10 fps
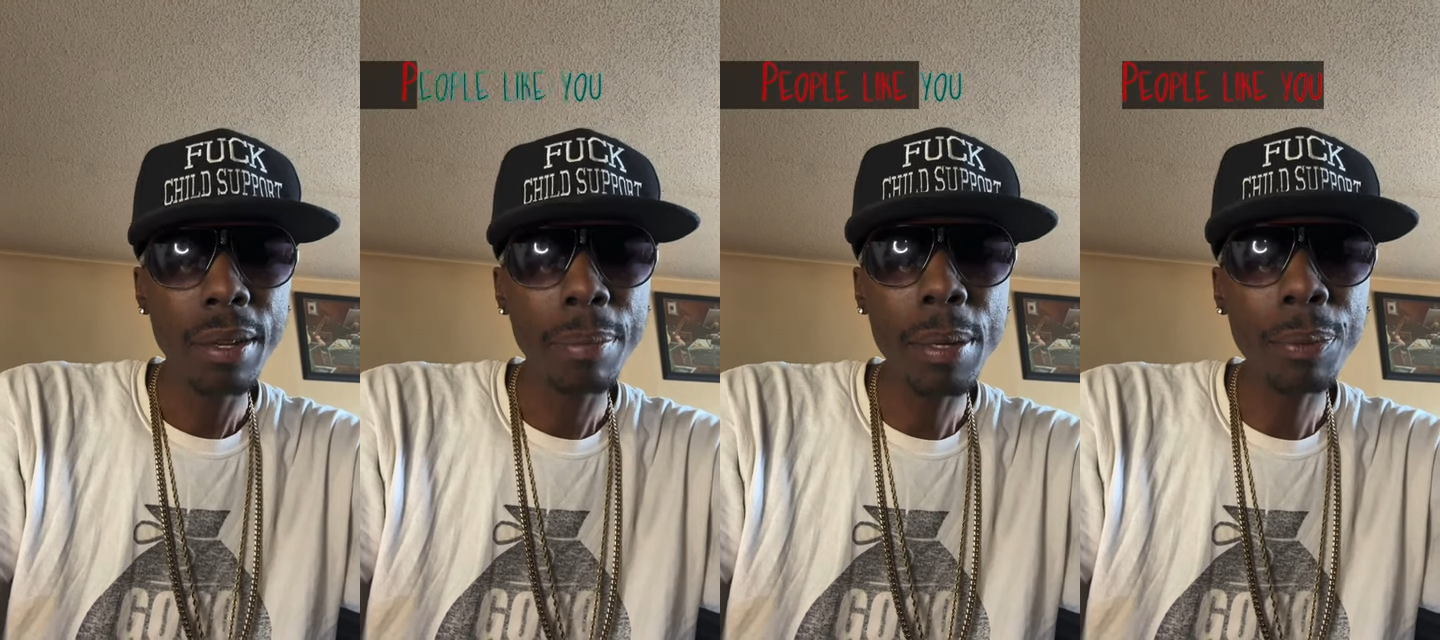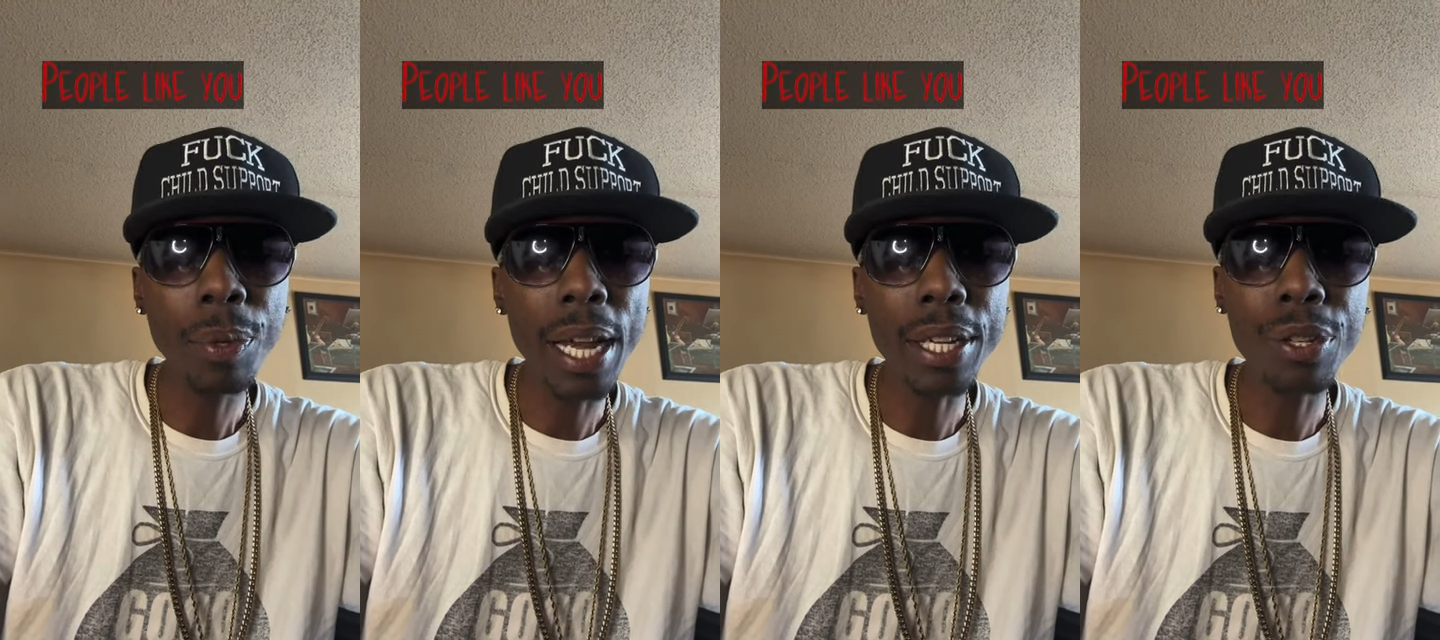people
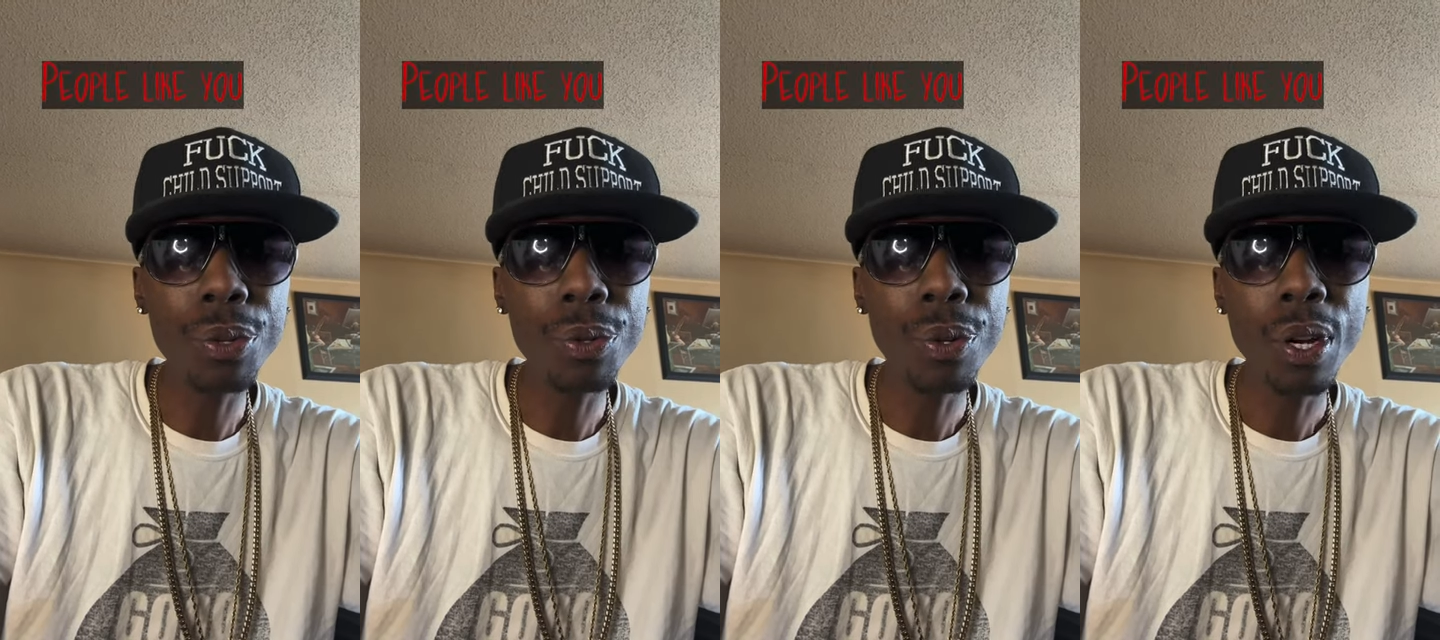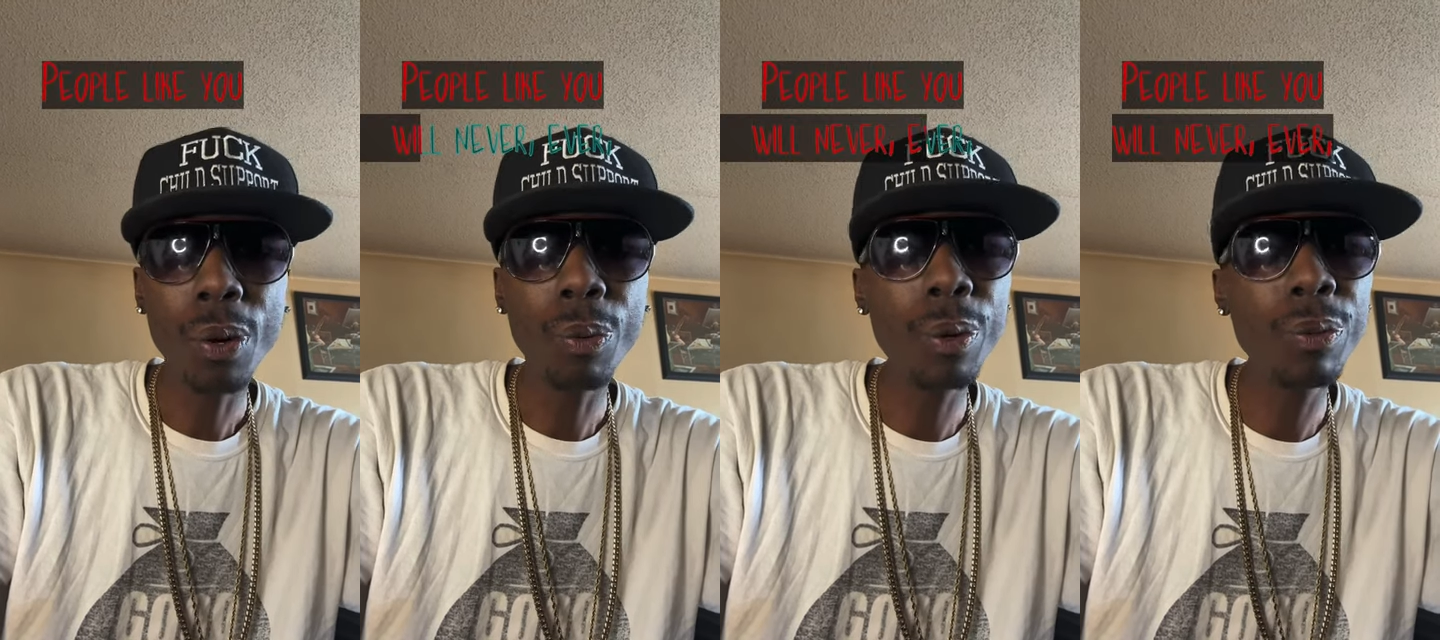like you
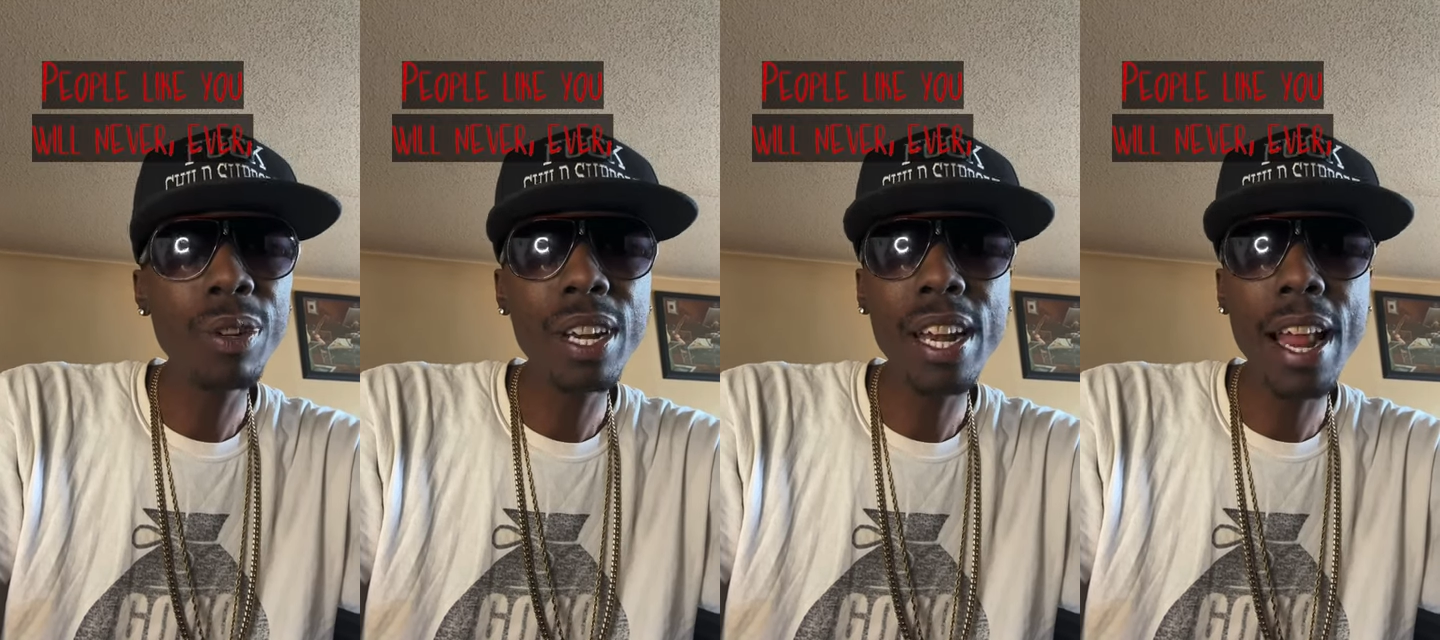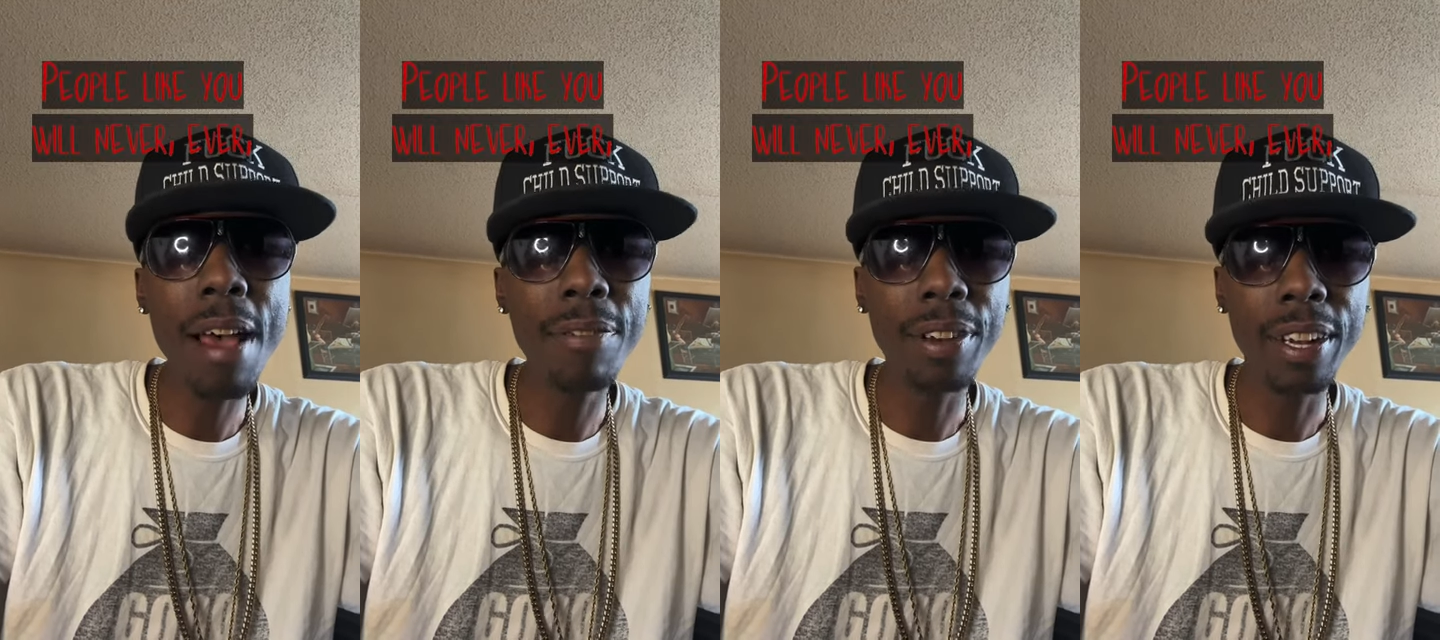will
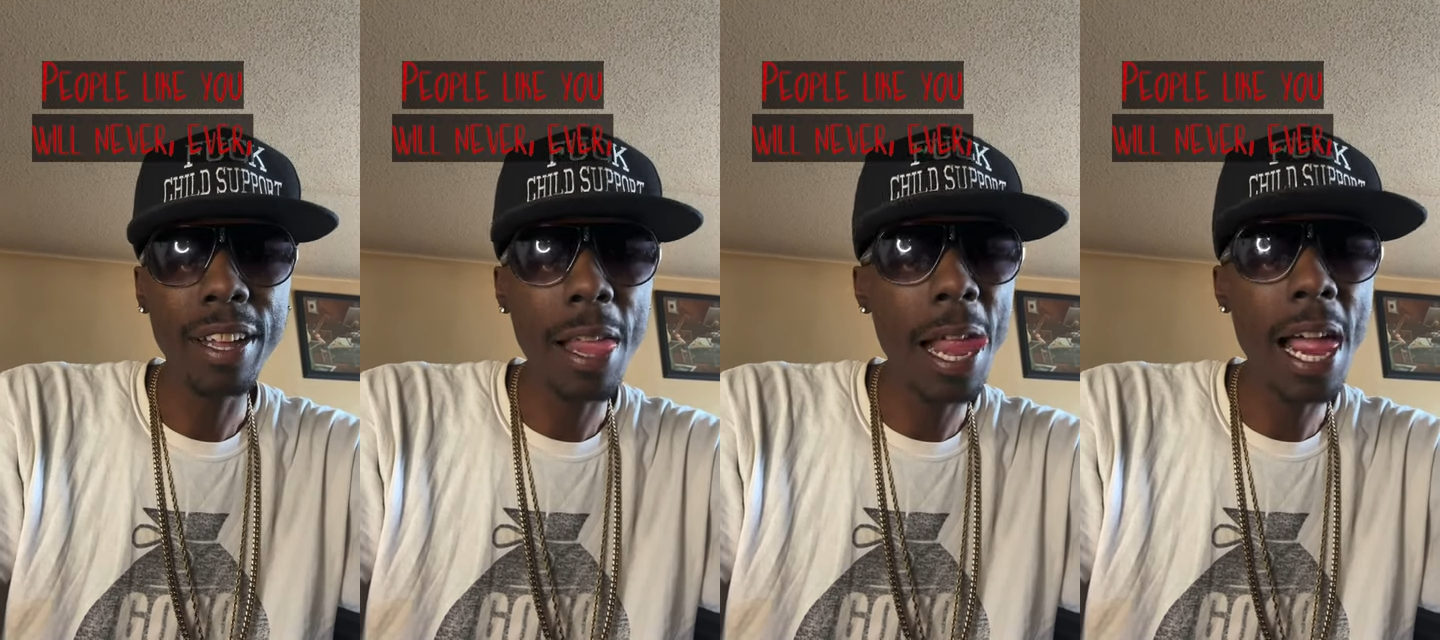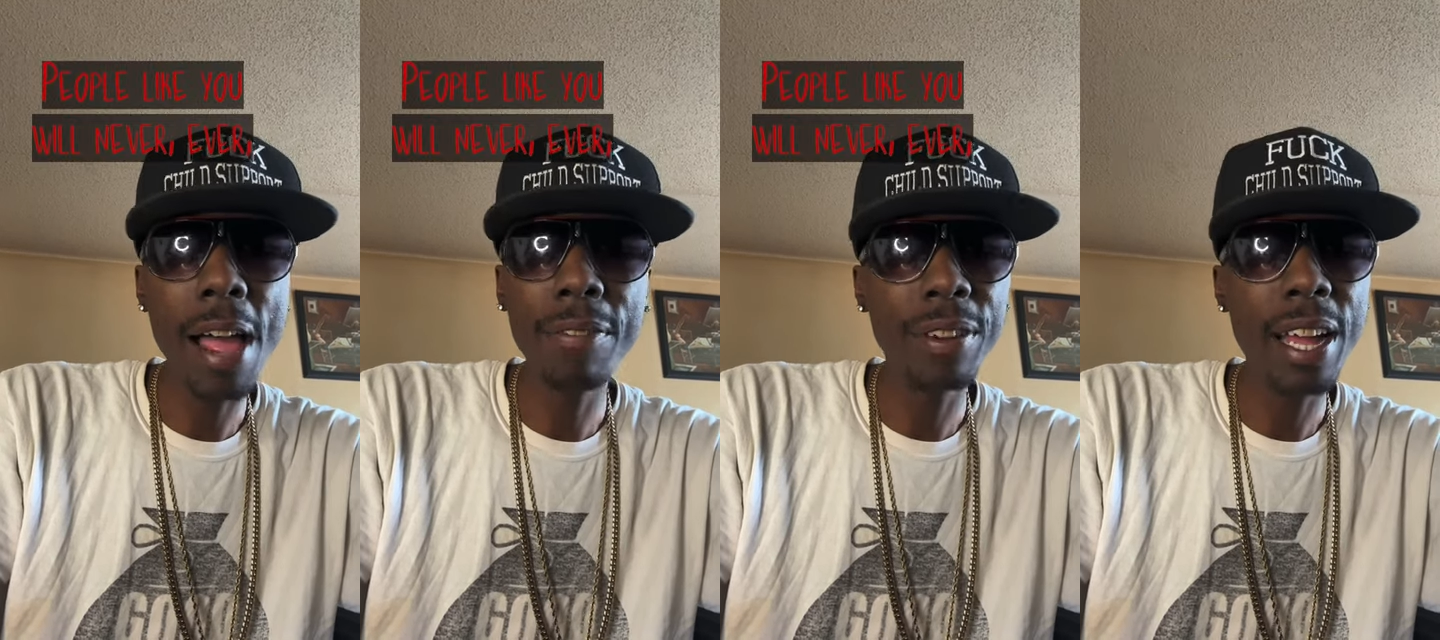never,
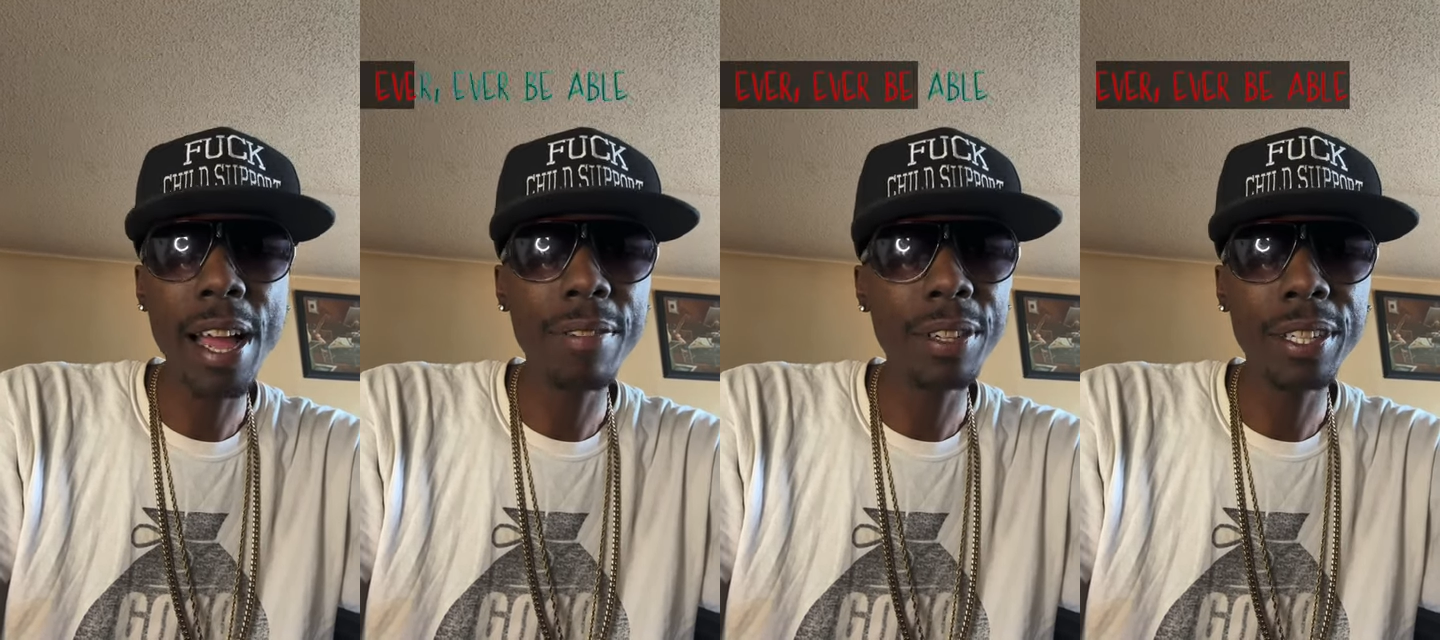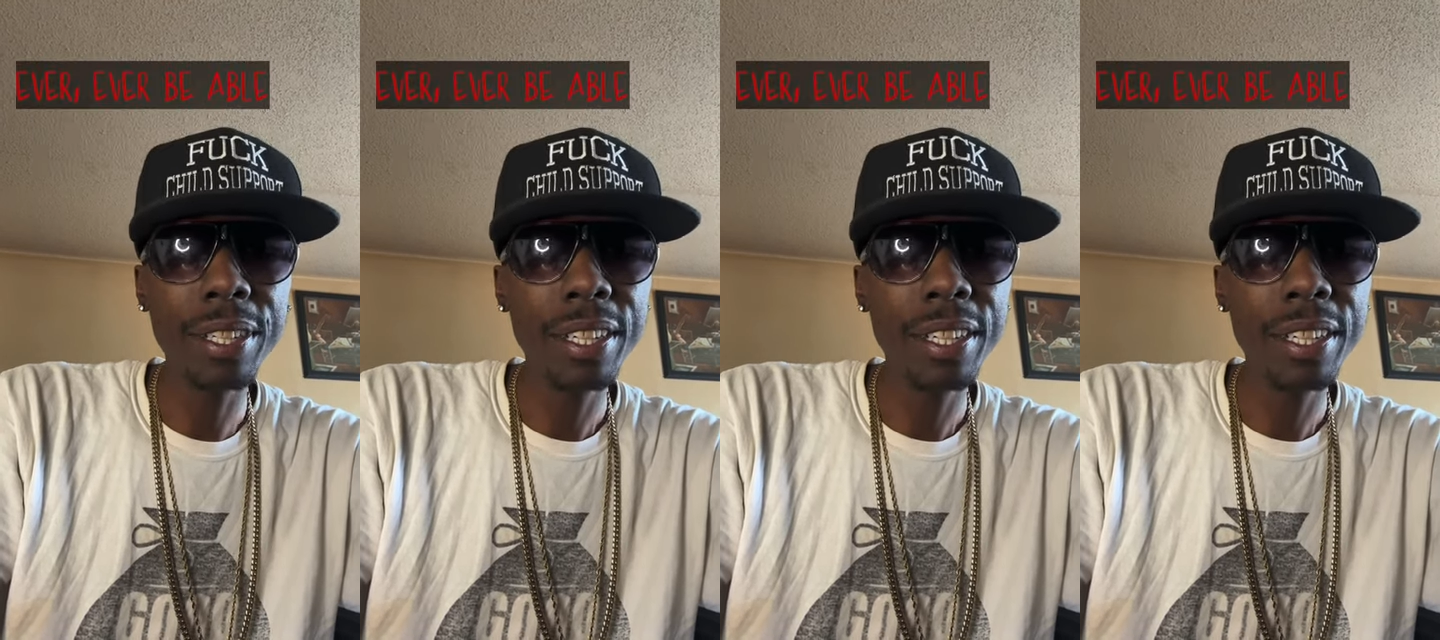ever, ever,